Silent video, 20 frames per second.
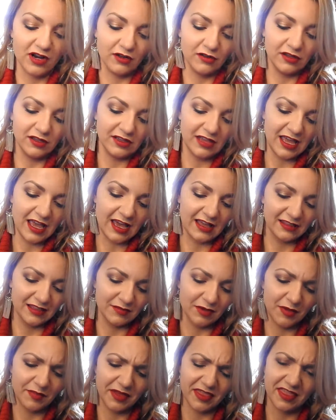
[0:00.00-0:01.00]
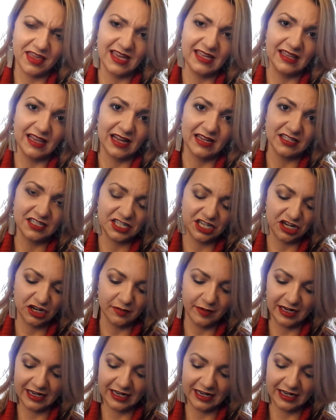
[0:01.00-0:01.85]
I know that they had them up, I think, last year,